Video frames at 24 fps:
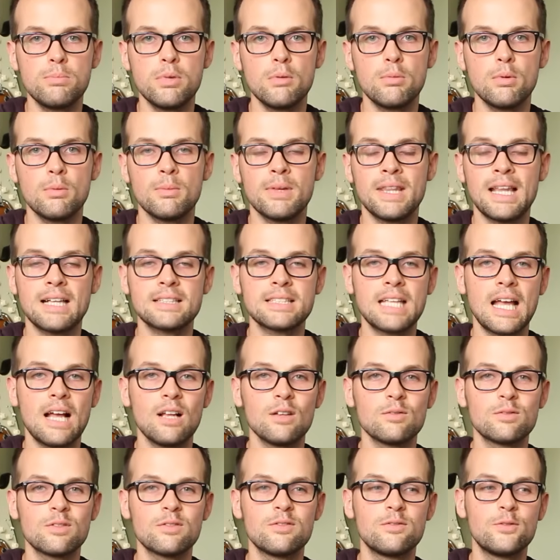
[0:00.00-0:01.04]
And that's
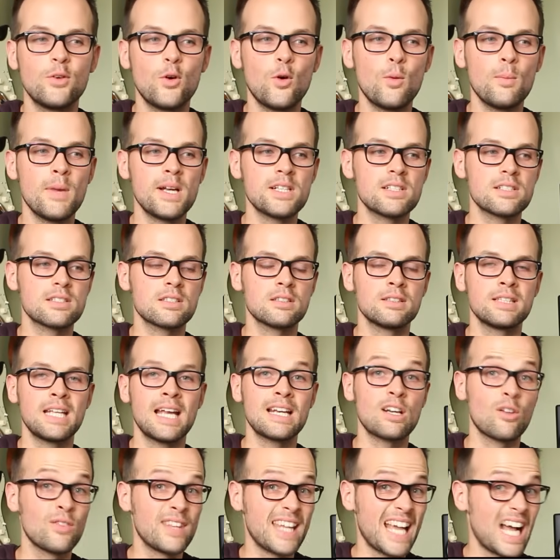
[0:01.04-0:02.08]
held for 4 measures on the
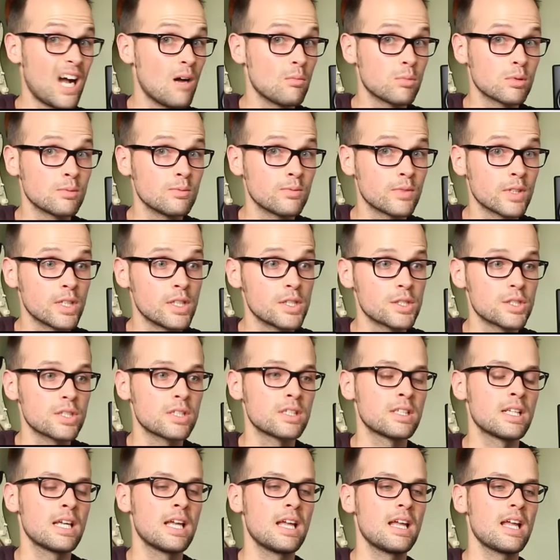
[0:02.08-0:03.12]
end on the album
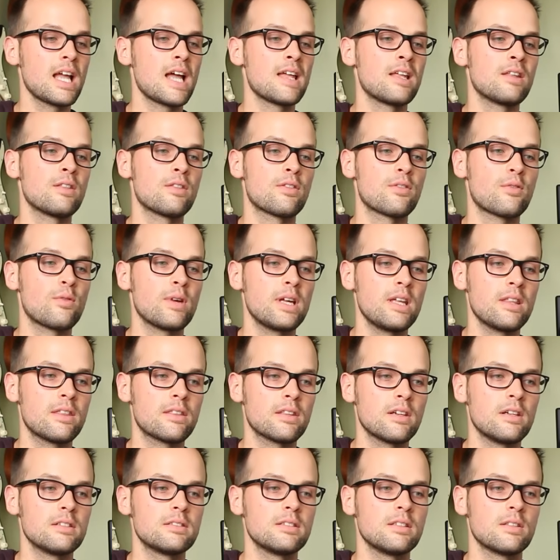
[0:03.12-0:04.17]
version, and then
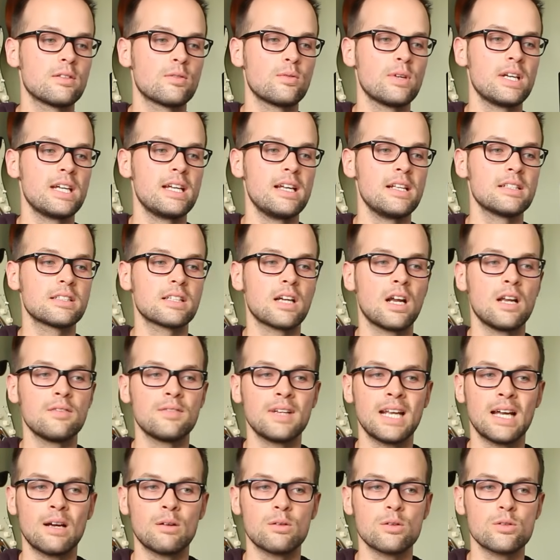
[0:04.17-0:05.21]
3:33 is kind of
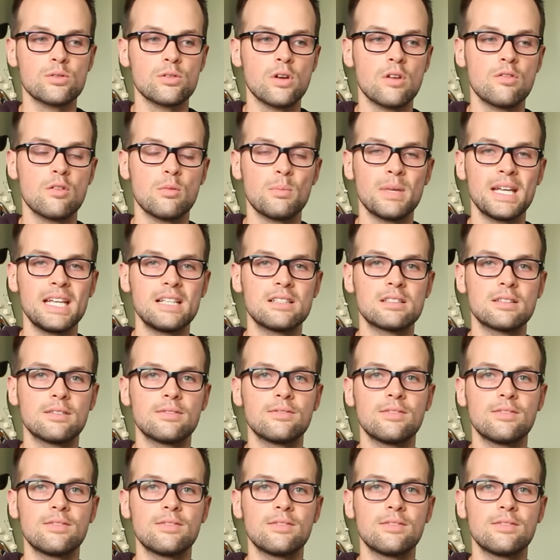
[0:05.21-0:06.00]
an outro repeat to